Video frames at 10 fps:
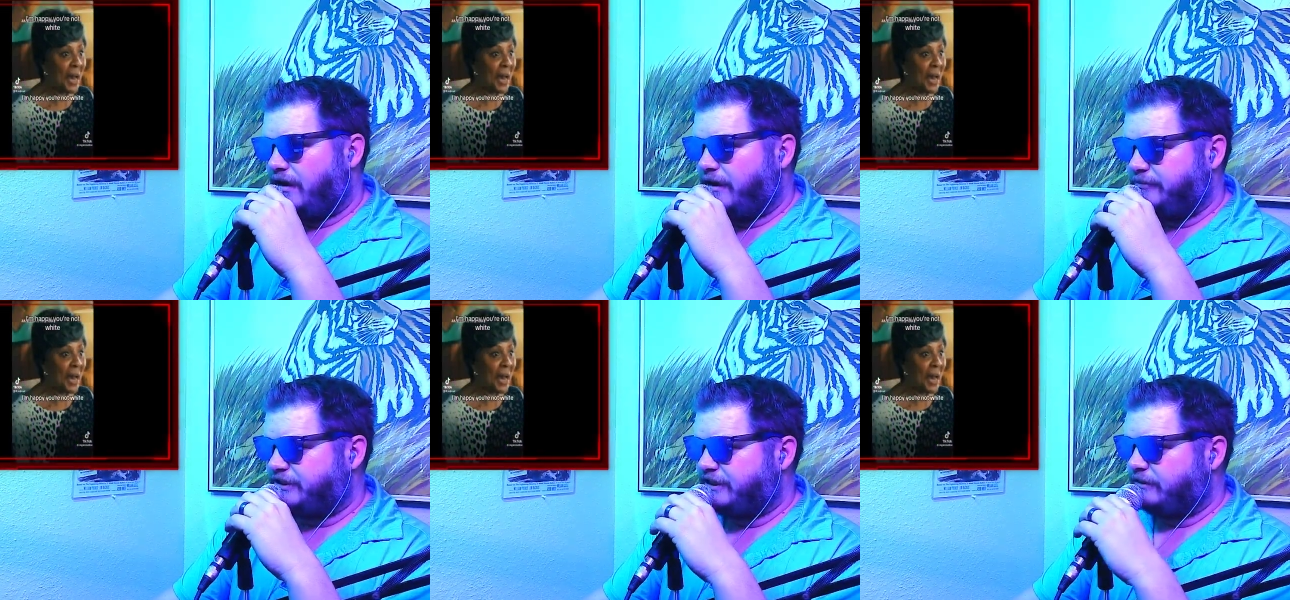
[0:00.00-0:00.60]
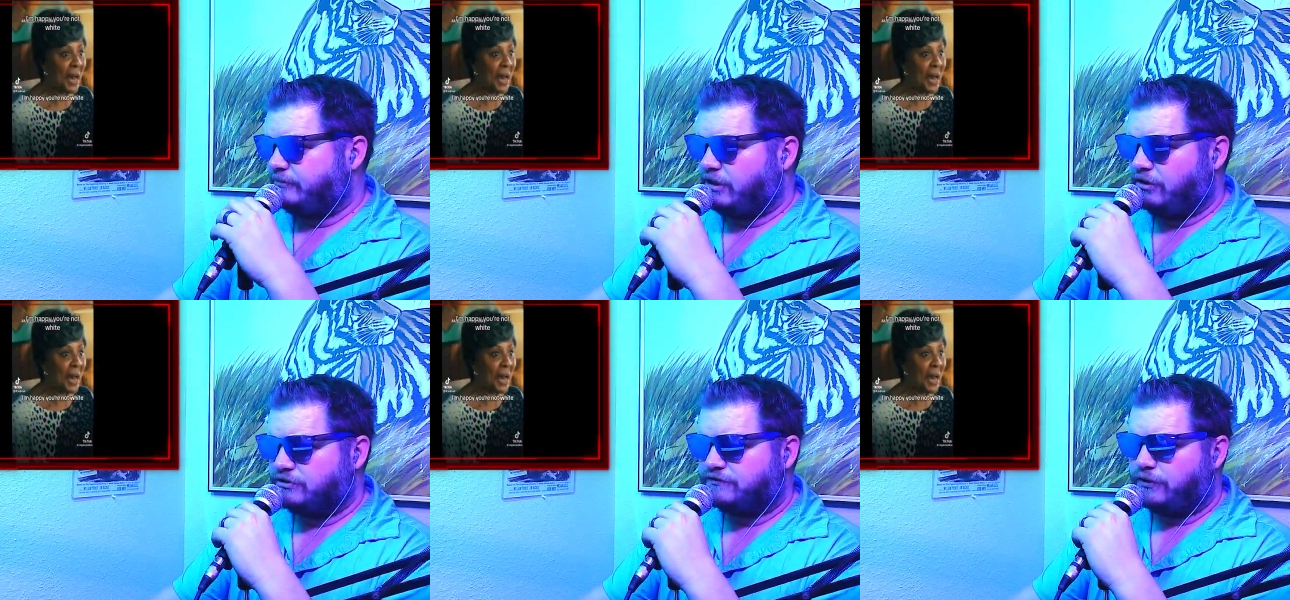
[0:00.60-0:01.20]
Speaker 1: MGM
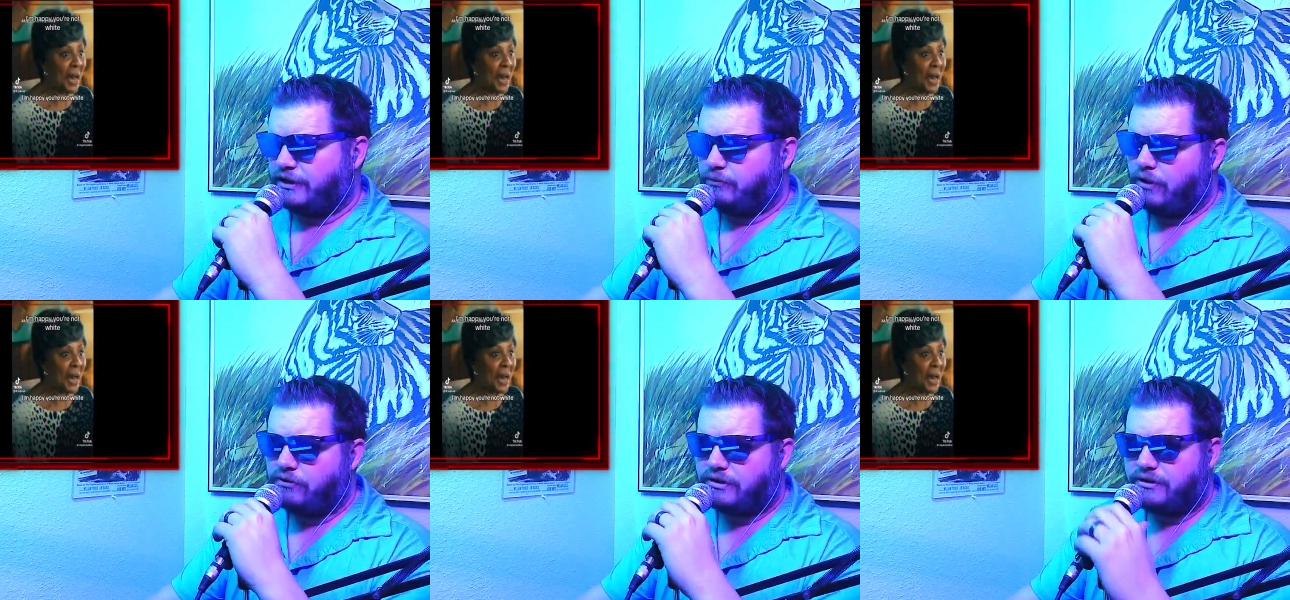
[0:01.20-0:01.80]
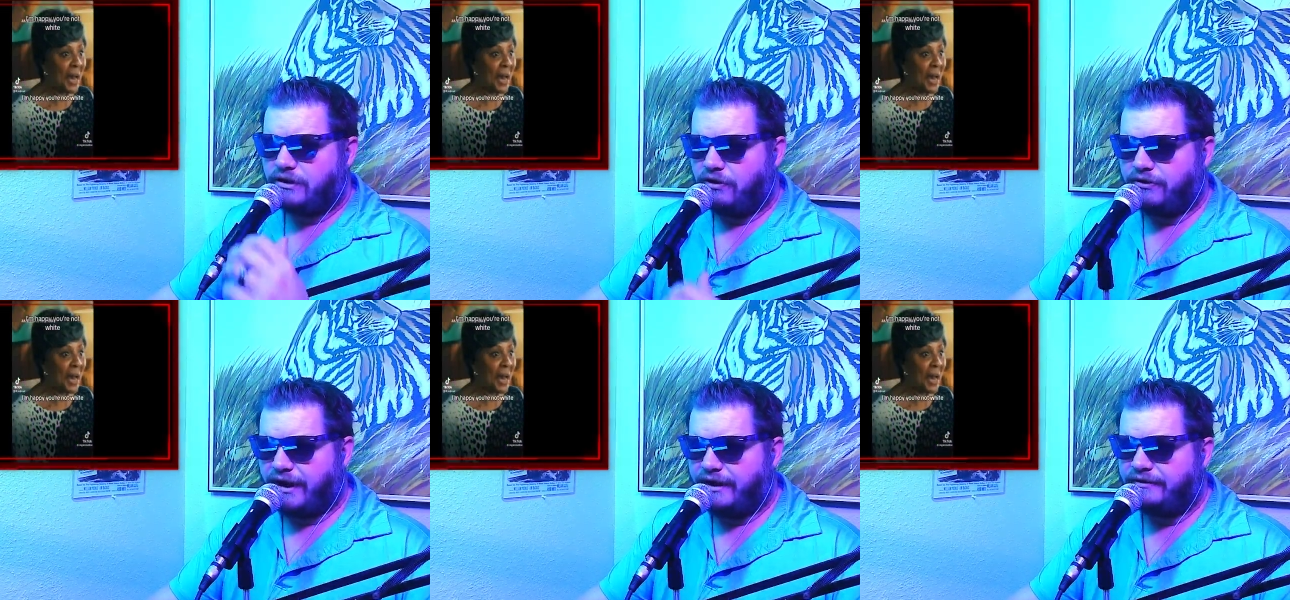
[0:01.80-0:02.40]
goes fully woke.
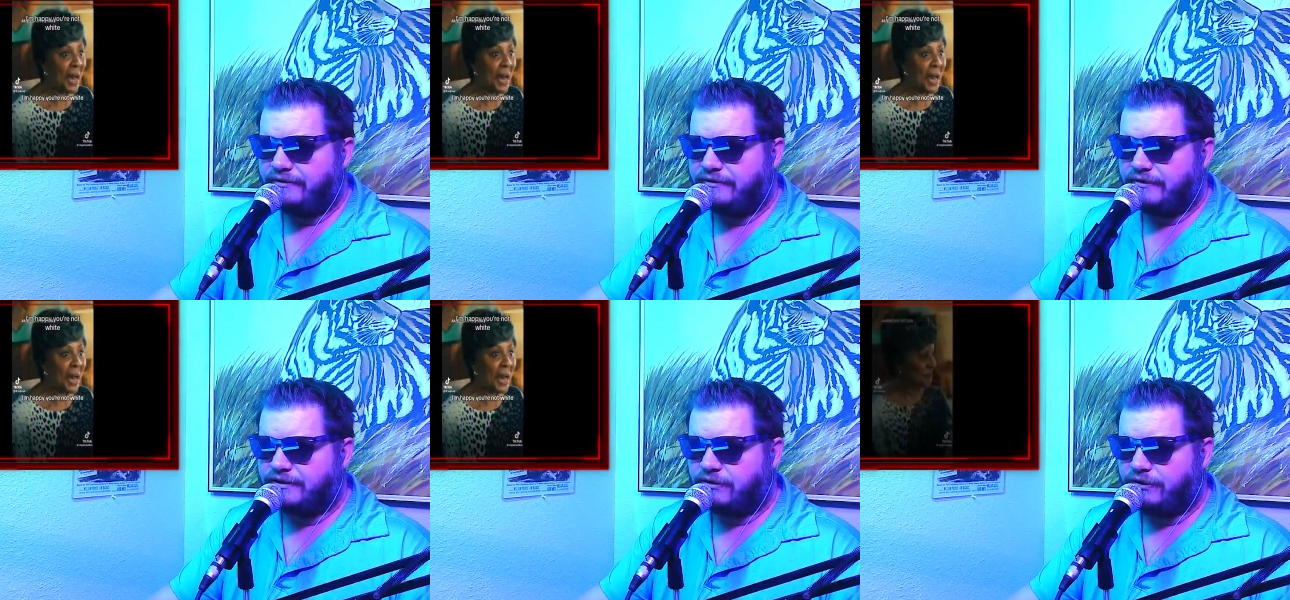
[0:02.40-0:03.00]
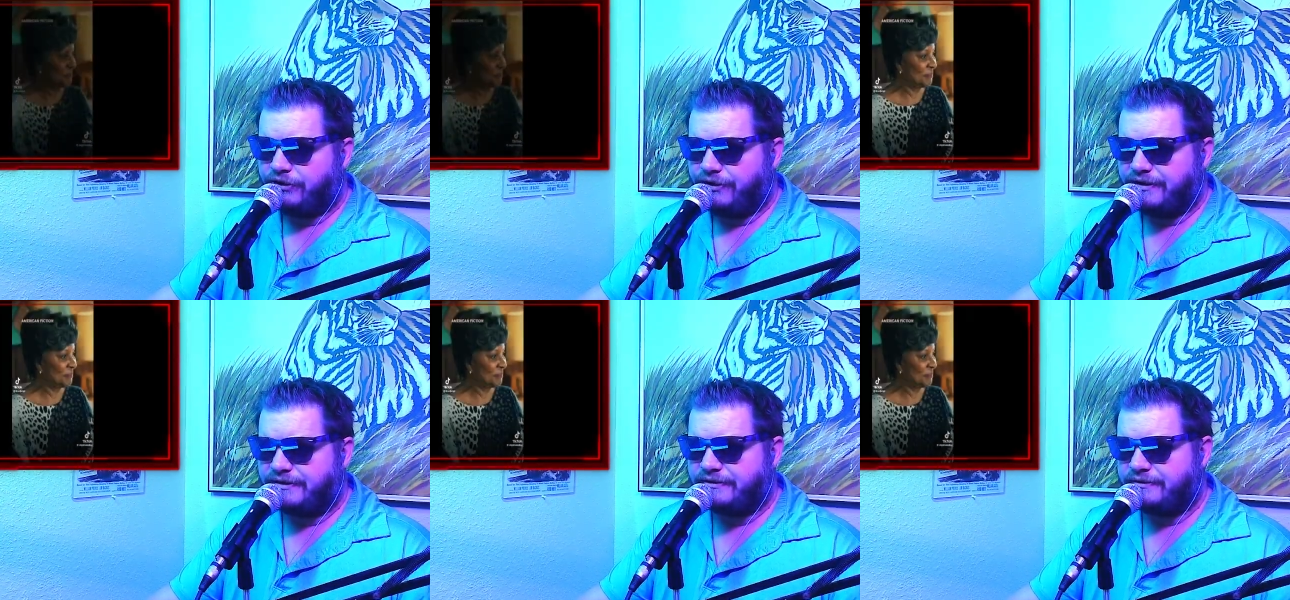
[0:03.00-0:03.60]
Okay, let's go ahead and do
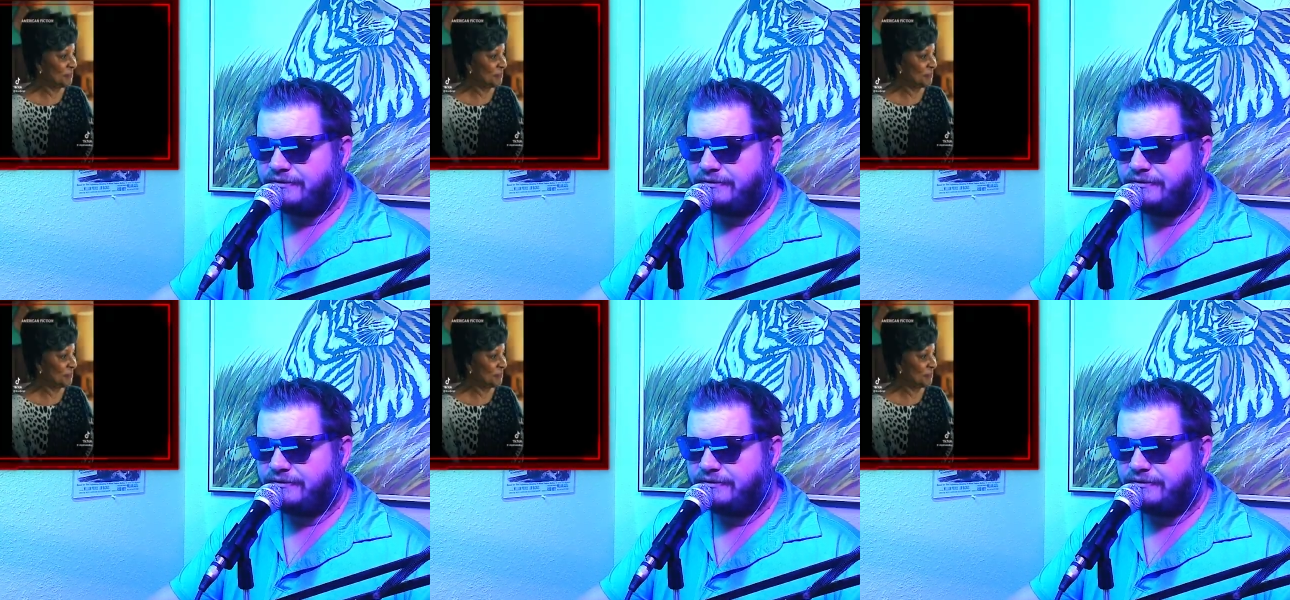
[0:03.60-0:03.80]
this.